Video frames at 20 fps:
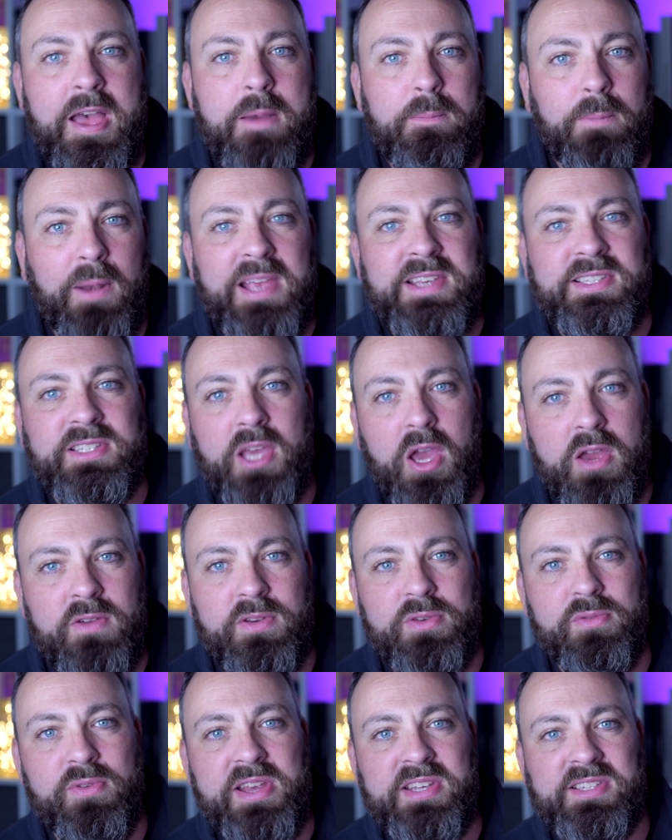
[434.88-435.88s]
placed
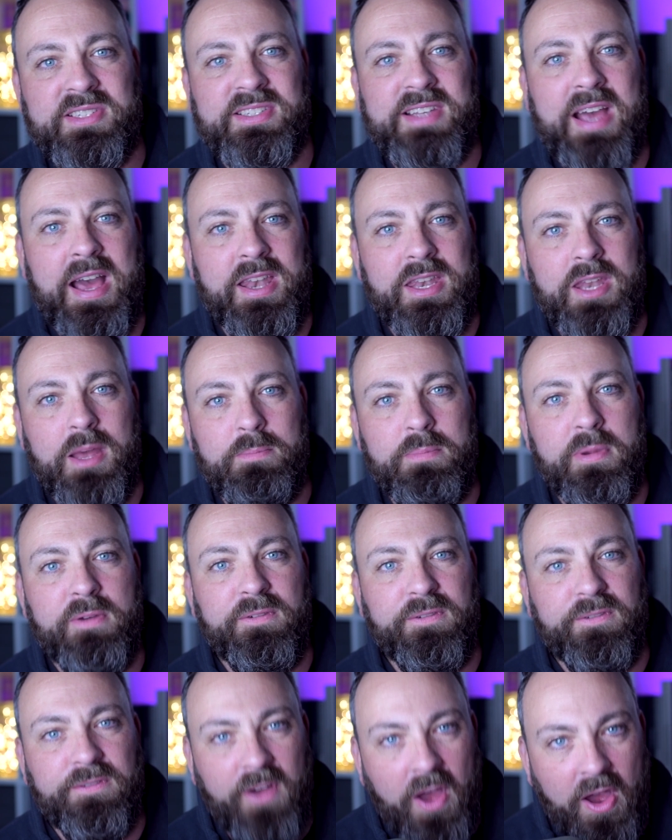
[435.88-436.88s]
COVID risks at number
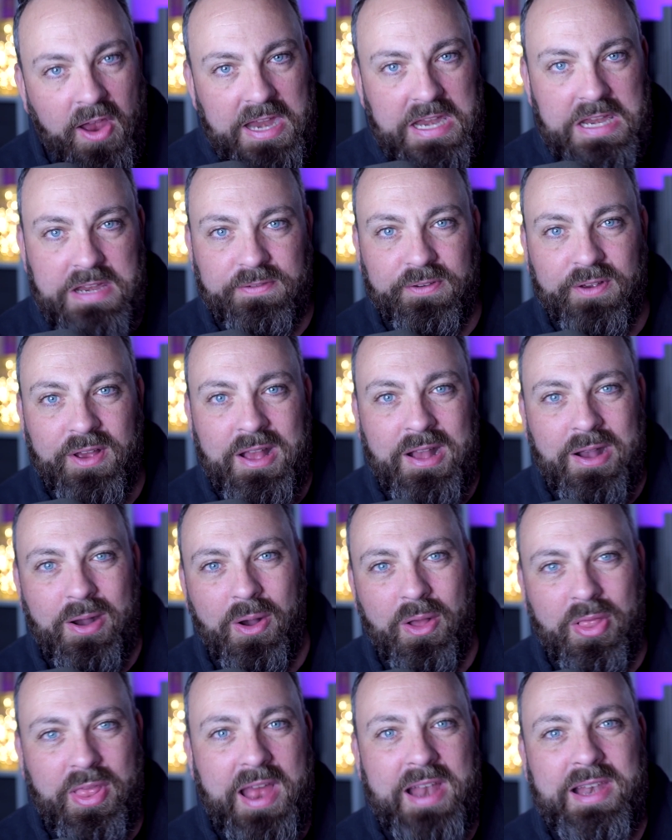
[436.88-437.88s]
5
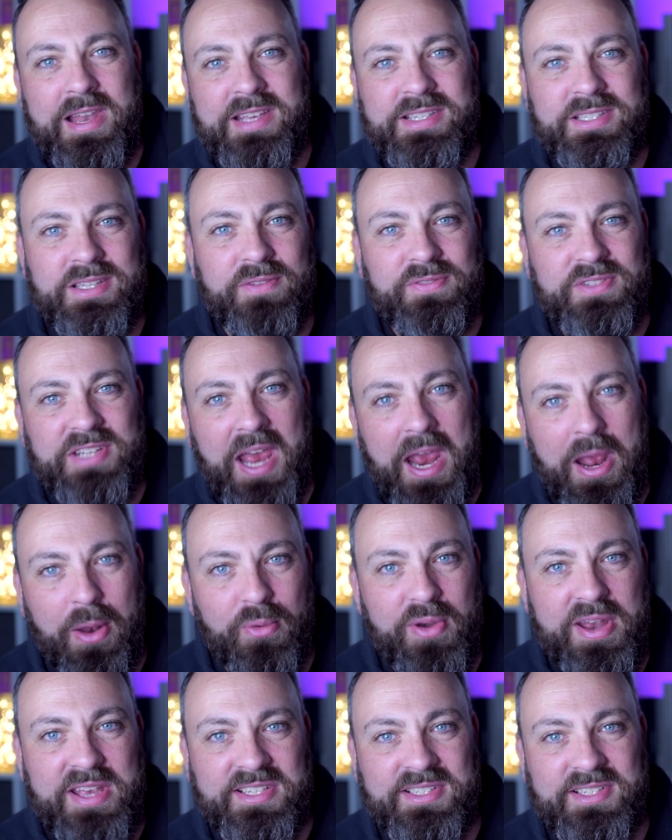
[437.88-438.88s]
on their list of tail
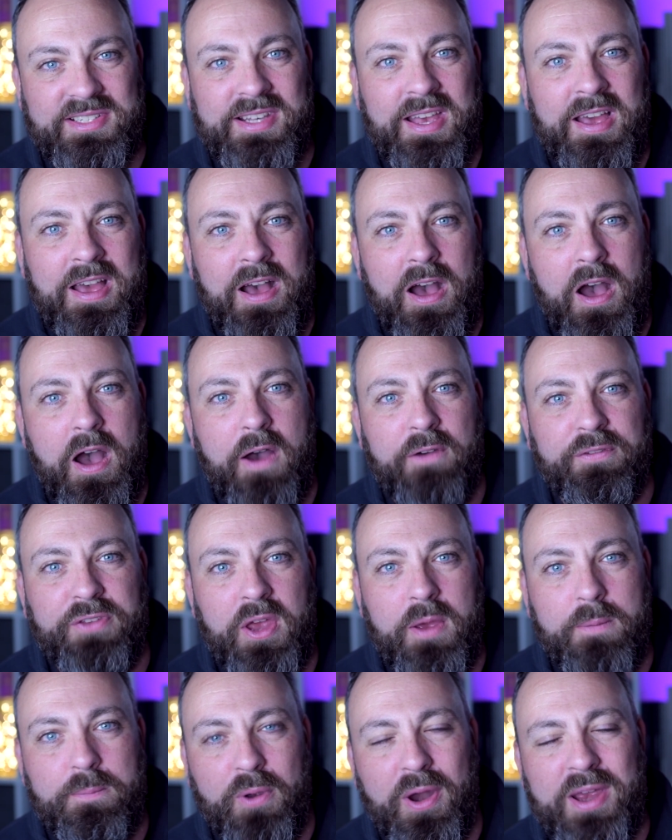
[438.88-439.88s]
risks
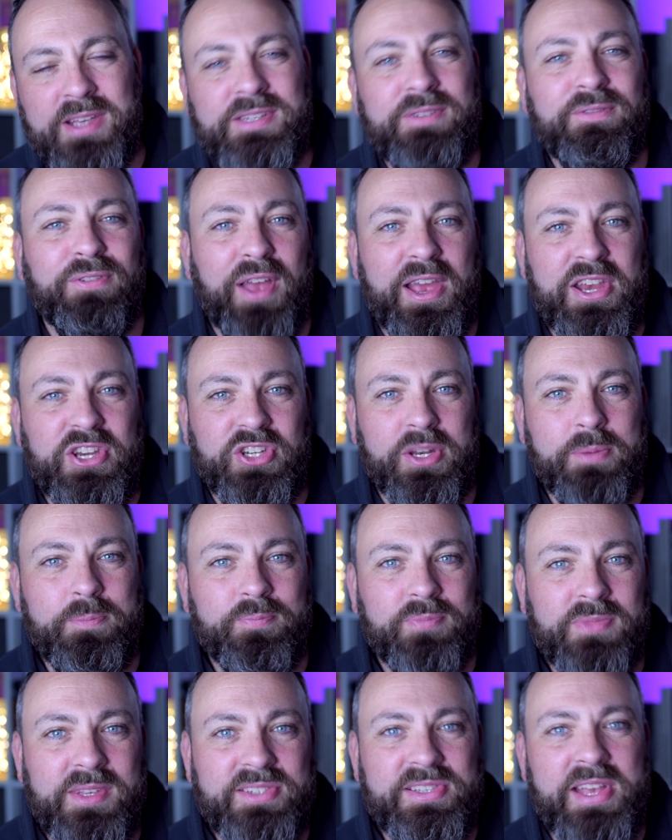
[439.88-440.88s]
after price inflation,
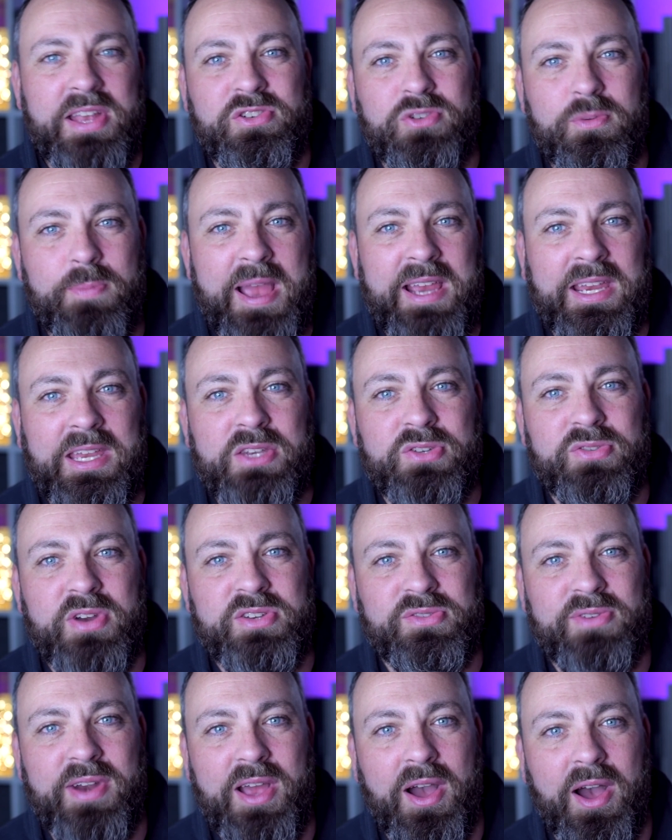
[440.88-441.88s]
central bank
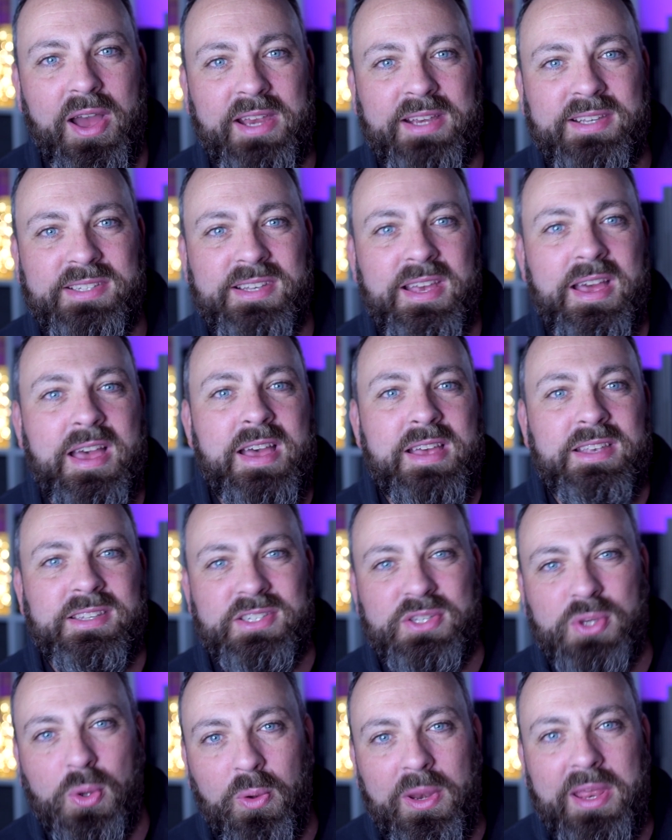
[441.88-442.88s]
interest rate hikes,
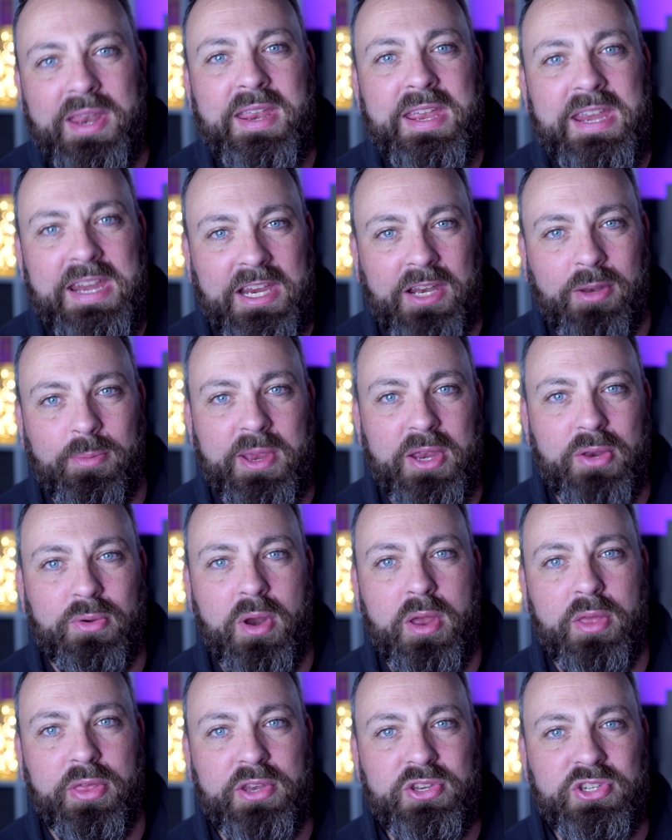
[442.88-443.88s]
stalling economic
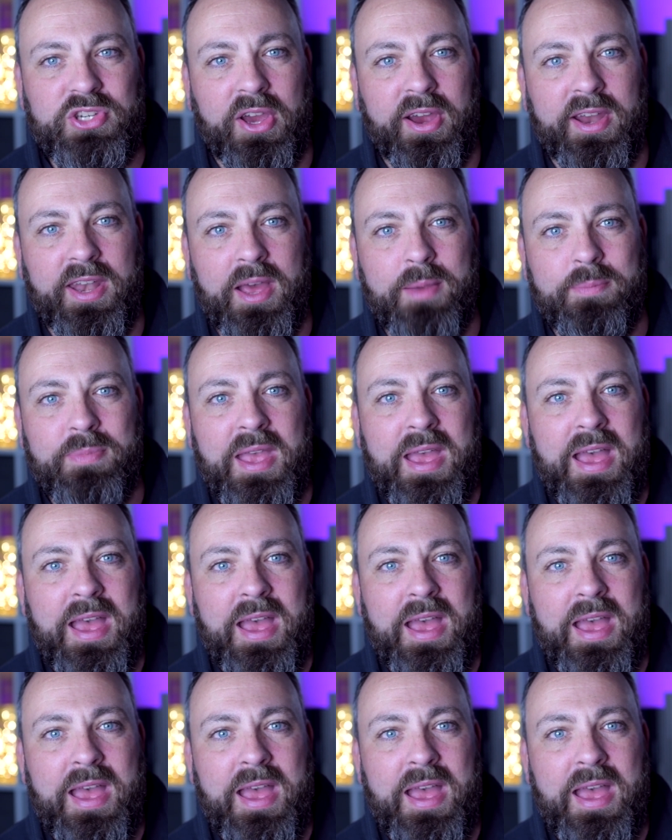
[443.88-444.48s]
growth in China,